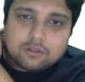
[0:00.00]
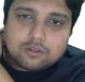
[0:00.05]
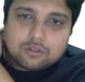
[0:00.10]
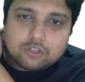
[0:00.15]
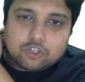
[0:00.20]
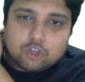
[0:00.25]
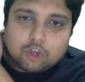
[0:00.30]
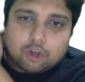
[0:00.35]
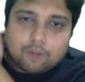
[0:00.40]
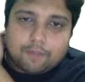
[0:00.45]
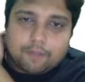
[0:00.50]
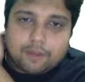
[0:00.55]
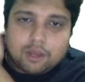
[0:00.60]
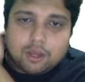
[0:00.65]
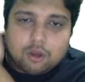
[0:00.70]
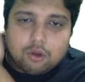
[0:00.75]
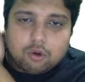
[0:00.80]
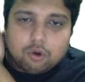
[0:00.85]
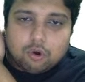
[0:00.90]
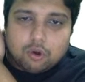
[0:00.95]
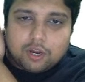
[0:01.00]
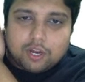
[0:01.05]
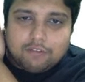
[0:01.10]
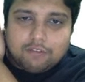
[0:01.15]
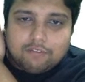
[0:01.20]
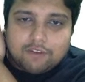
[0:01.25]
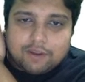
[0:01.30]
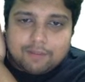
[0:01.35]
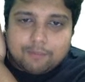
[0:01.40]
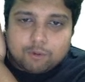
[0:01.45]
Chop. Only
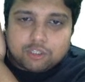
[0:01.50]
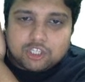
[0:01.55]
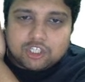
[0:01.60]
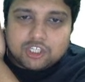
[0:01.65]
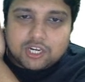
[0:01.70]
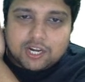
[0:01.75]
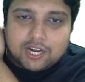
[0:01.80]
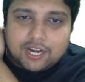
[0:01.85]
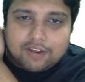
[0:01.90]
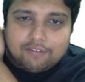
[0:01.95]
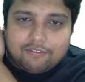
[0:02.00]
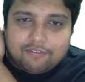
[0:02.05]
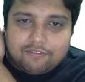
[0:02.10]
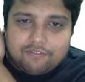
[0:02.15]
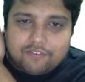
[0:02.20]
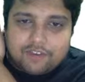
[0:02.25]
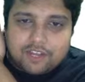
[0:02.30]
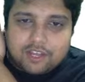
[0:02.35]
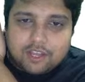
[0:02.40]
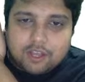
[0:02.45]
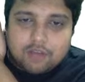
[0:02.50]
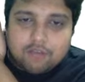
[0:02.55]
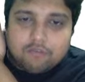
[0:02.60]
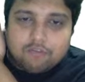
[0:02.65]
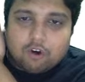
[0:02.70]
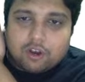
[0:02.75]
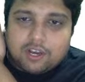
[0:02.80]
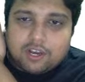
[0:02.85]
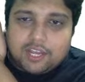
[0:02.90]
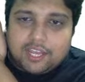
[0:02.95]
one position left.
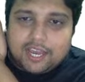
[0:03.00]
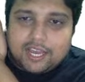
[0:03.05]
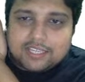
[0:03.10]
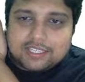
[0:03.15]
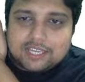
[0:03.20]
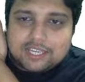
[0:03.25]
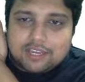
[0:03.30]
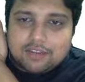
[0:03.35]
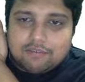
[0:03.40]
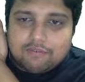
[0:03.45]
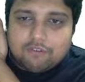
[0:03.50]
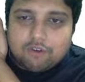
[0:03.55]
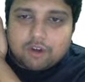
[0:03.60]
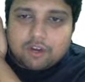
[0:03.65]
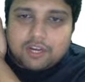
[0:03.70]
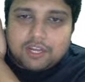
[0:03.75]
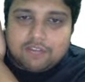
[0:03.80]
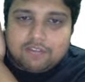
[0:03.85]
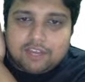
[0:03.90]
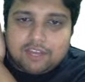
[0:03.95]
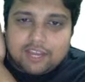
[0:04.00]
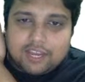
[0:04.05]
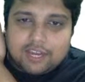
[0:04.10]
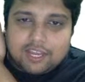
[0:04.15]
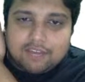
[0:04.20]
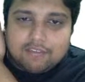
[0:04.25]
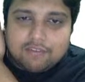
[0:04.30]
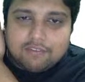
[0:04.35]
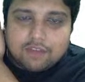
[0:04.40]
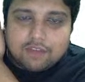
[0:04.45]
40 asking. 40 we can
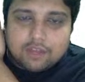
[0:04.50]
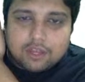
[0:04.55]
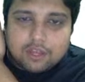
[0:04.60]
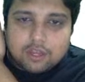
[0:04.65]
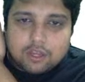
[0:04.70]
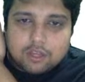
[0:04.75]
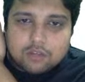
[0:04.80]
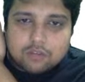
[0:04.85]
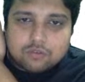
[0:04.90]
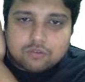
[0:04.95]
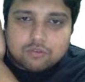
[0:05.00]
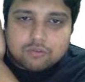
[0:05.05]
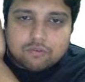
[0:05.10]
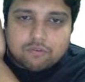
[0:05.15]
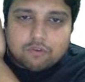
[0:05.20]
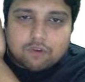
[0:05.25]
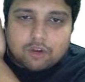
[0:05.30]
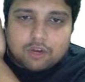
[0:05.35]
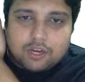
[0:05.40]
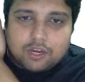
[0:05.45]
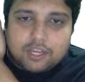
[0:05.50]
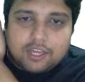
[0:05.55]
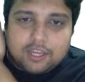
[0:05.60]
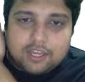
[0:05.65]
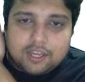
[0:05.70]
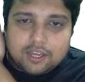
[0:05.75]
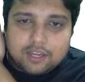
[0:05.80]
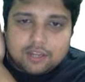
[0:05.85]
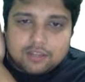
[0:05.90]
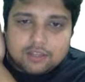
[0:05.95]
give. So 40
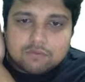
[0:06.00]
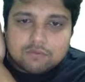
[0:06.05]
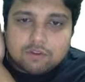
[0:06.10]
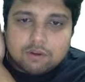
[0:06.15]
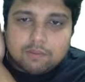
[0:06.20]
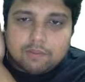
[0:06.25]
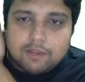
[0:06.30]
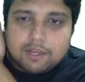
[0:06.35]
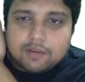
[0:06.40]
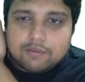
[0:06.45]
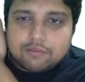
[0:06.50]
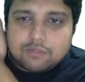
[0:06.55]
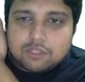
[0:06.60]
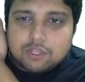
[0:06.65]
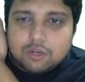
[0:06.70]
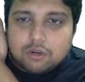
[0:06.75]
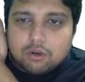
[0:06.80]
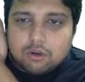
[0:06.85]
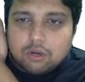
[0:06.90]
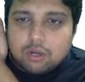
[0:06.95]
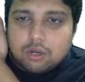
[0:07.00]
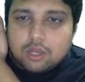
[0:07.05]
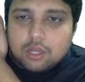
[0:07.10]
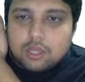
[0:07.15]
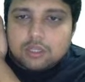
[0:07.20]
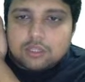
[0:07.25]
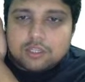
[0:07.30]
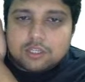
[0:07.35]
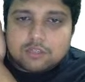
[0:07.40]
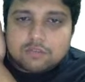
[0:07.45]
here. This will become 0.
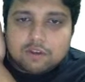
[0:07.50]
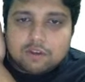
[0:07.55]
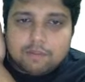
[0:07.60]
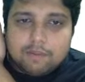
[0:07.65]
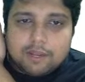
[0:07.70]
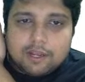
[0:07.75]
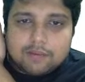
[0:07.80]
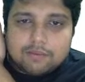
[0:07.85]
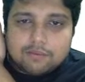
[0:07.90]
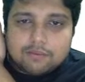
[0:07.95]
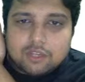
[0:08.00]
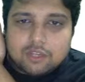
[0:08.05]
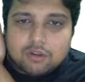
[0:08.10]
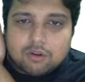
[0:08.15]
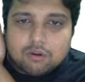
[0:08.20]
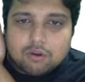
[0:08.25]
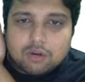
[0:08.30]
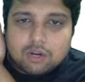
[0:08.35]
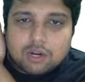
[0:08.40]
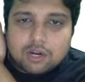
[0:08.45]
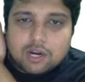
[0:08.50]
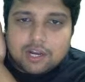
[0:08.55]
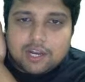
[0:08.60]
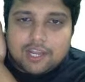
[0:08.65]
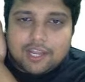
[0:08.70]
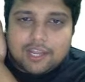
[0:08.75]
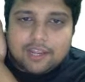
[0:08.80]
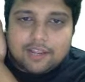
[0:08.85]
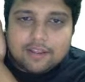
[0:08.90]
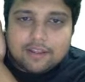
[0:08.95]
This will become 0.
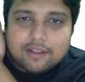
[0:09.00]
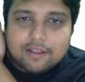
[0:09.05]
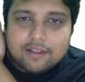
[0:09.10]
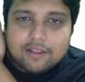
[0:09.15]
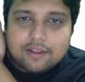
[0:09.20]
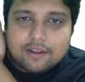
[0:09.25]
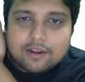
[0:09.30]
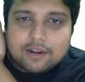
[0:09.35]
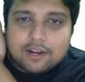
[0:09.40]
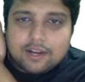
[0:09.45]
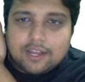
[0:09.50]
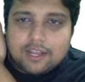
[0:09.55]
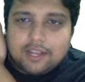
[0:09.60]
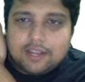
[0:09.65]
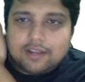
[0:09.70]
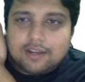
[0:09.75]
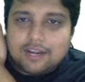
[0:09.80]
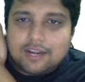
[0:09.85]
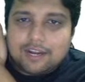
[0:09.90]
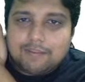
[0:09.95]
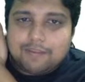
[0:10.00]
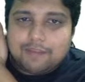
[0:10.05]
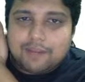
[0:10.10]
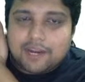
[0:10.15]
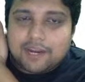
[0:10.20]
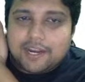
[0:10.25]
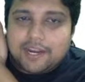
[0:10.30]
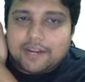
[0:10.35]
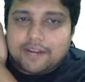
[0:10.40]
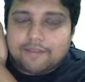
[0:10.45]
Cutting. Cutting. Let me
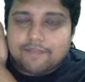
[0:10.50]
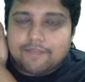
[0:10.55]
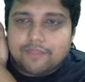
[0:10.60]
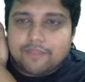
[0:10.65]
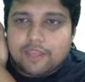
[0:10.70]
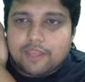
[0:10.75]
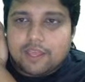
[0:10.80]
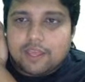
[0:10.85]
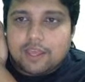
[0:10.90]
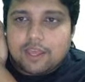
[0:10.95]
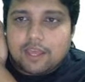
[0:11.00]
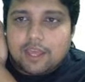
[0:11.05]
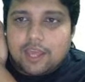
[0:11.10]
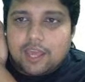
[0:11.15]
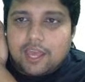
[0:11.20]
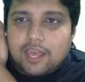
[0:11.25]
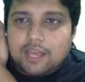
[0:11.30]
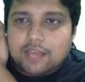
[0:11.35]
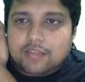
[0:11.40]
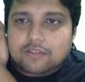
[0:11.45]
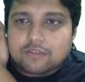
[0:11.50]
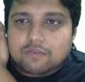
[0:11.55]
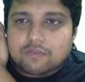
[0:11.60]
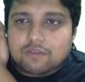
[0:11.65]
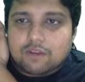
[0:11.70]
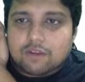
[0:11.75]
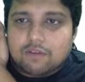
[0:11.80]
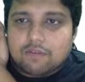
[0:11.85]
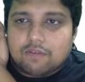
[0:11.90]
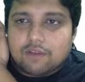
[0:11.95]
write.
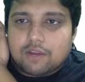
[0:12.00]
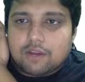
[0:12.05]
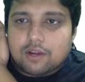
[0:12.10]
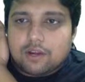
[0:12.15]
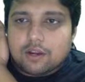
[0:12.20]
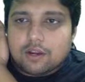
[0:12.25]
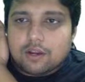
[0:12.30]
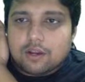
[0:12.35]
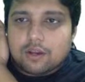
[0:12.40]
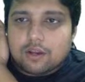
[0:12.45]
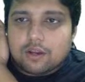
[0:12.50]
X11.